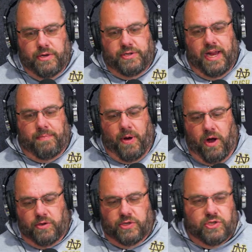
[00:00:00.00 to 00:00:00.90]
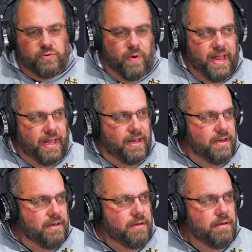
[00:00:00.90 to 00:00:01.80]
Jake Paul's
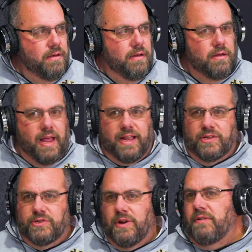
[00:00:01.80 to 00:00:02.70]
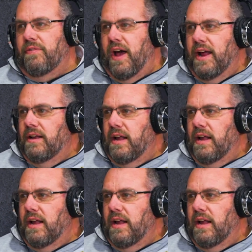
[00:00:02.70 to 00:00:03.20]
swinging like a street fight,